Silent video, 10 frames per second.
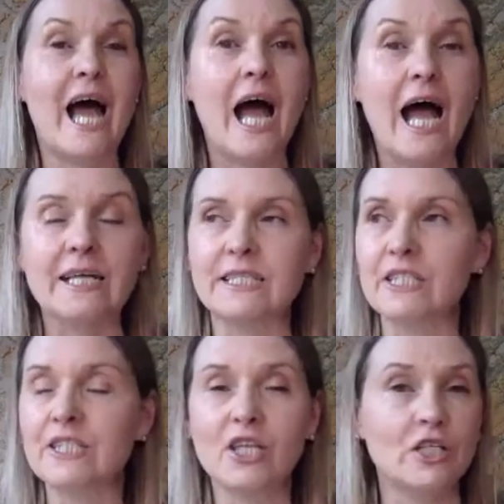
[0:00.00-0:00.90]
as
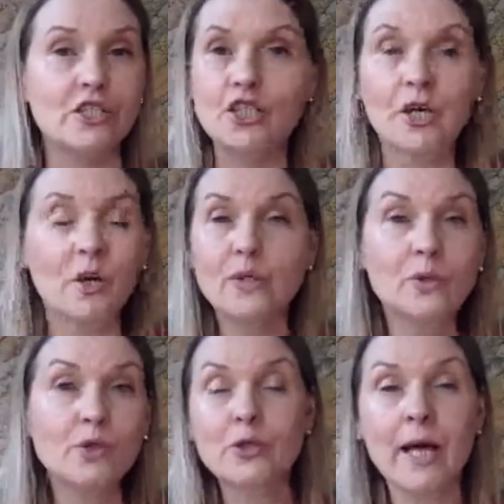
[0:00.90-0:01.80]
such. We
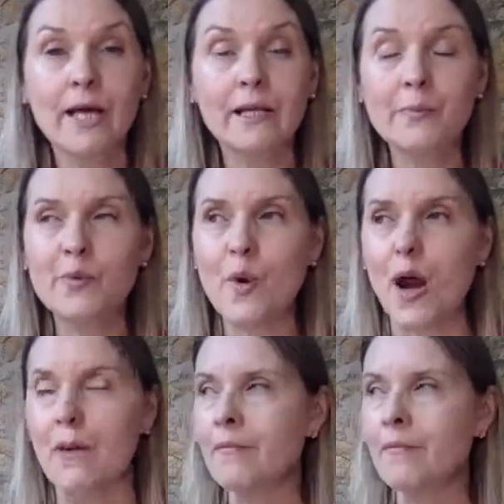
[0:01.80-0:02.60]
don't do that anymore.